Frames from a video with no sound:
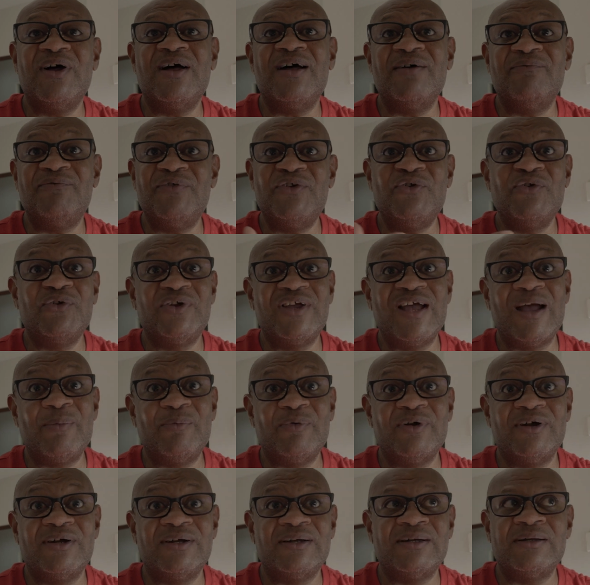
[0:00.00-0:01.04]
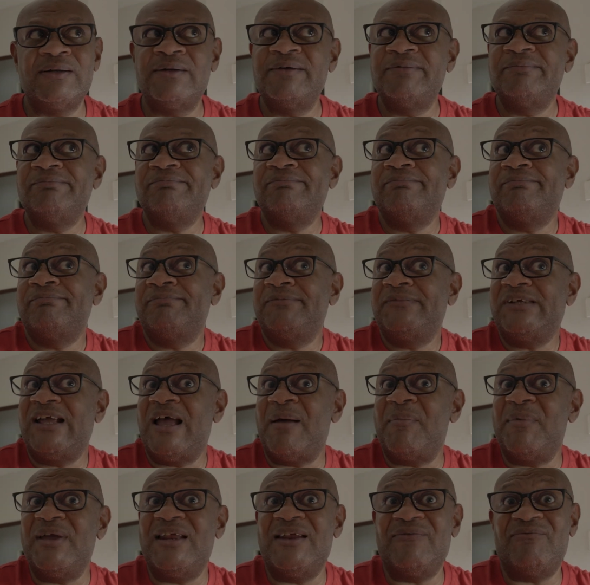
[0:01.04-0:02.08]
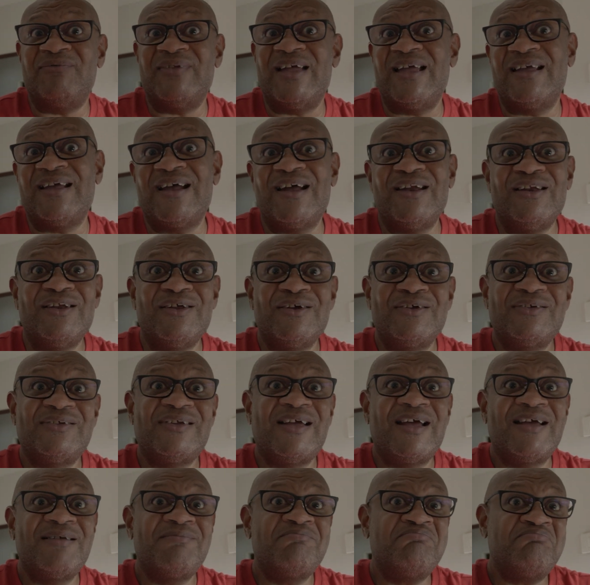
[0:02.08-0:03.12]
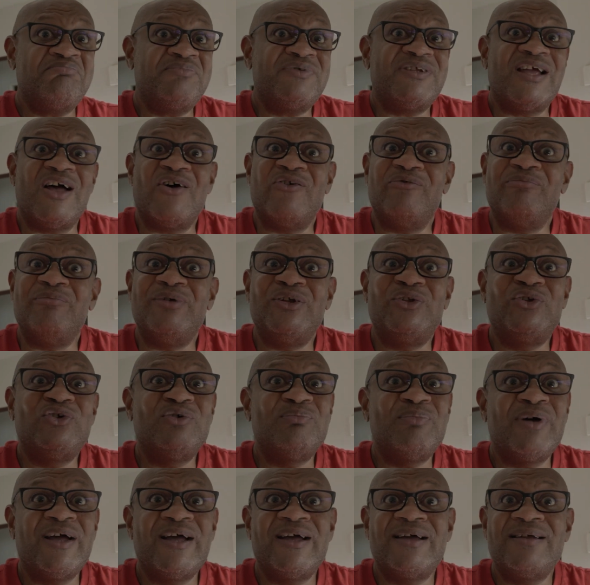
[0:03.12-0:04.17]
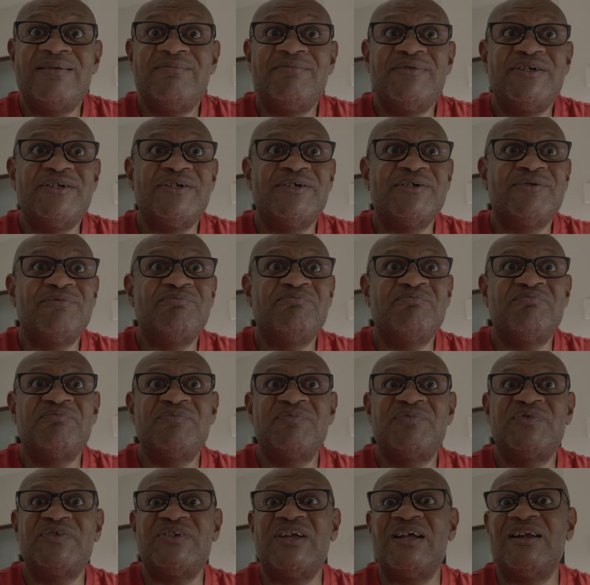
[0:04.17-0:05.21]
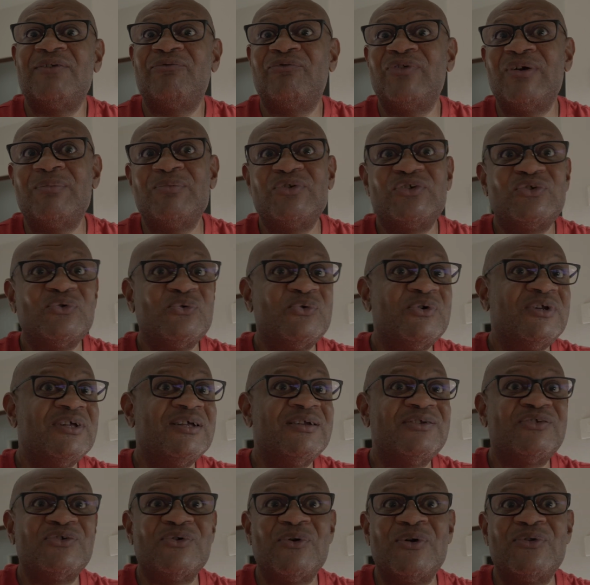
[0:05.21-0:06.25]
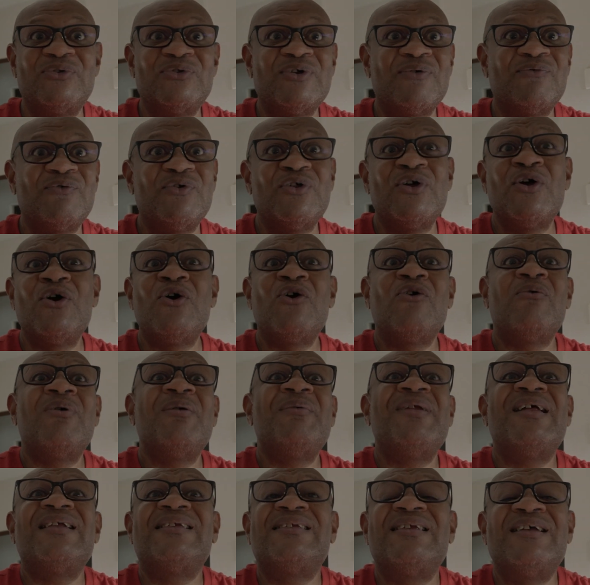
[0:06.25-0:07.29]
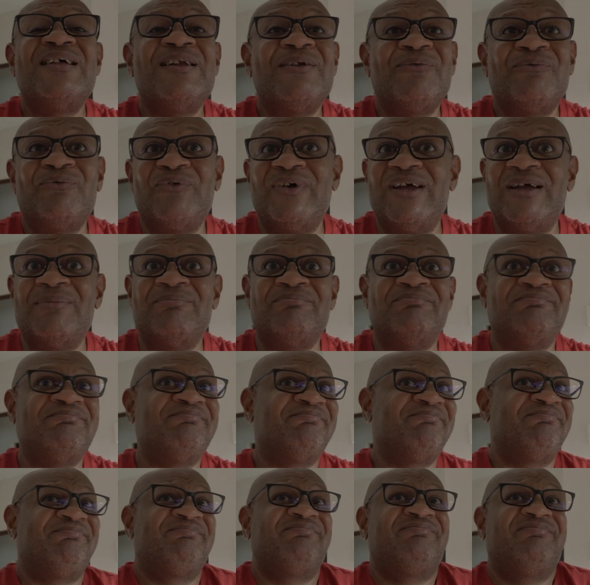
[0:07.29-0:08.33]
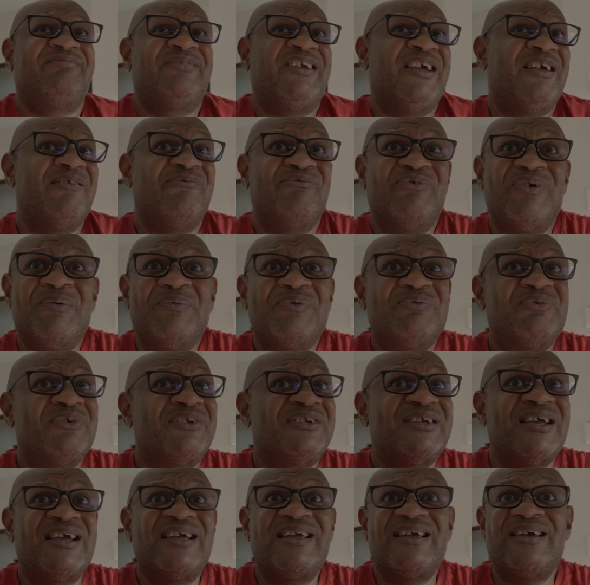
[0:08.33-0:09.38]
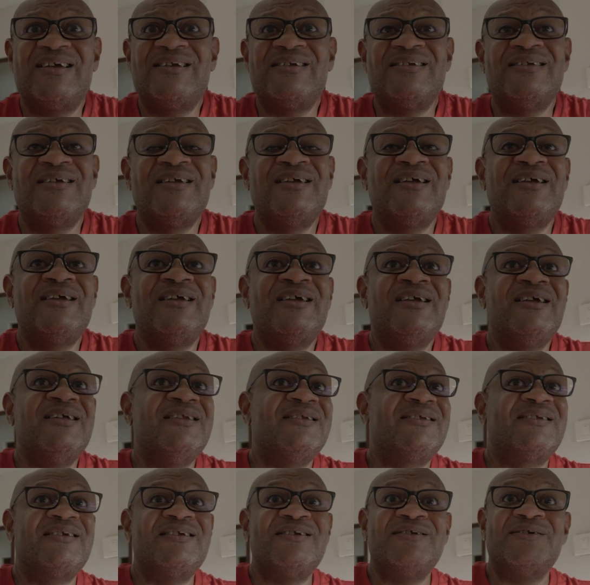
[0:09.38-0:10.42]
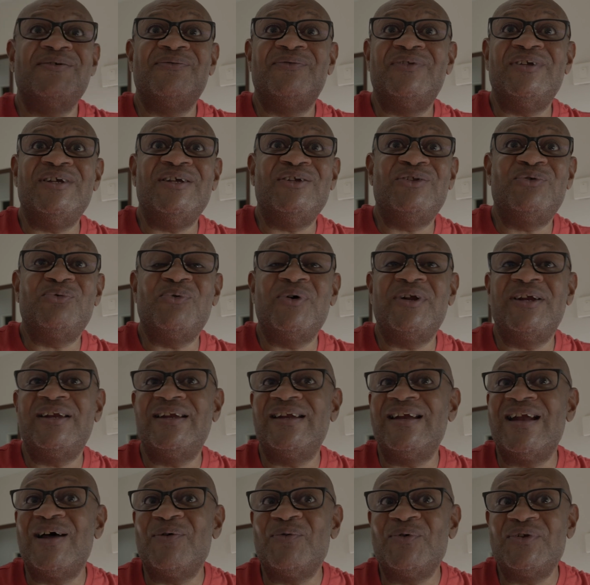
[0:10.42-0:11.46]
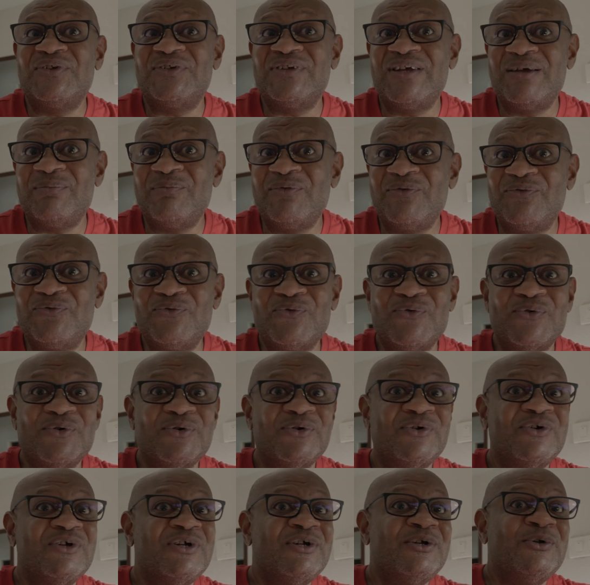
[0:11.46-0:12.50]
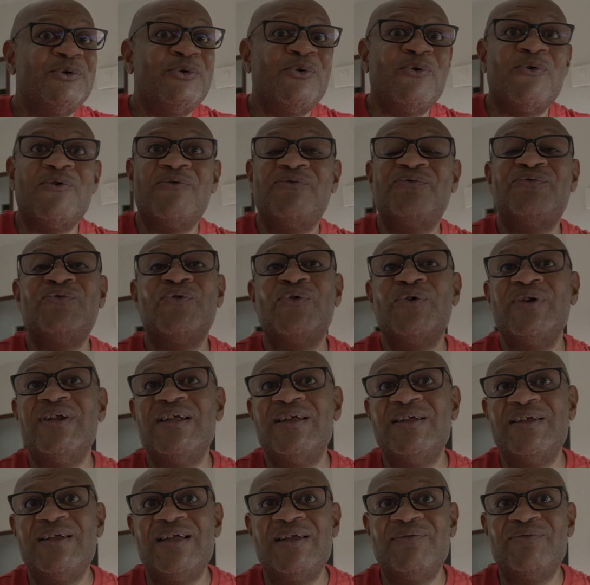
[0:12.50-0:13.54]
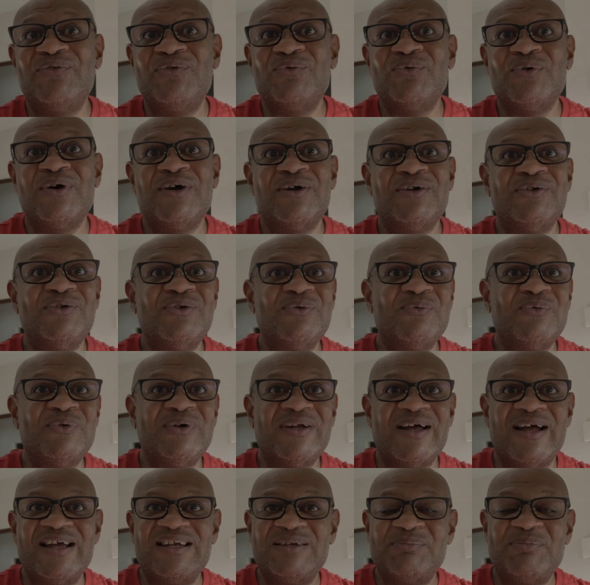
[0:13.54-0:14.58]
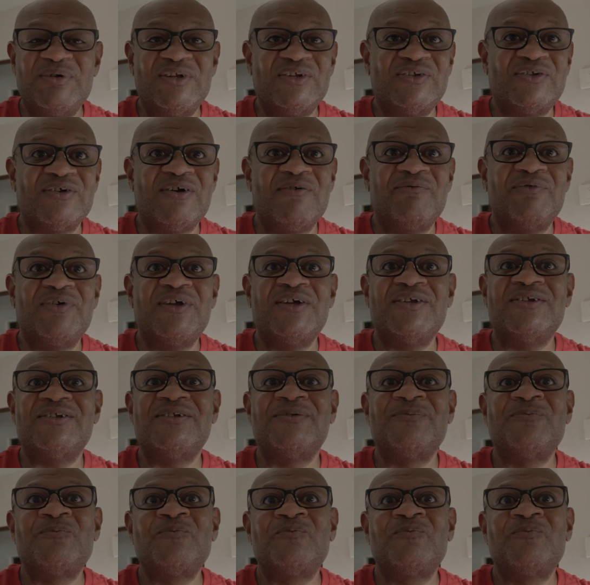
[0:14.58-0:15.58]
a video camera. I mean, if Nikon does that, that wouldn't be too bad, you know? Single frame shooting, so on and so forth. Maybe not single frame, 10 frames per second instead of the 20 that I was saying before, or 40 if you are doing high speed stuff. Because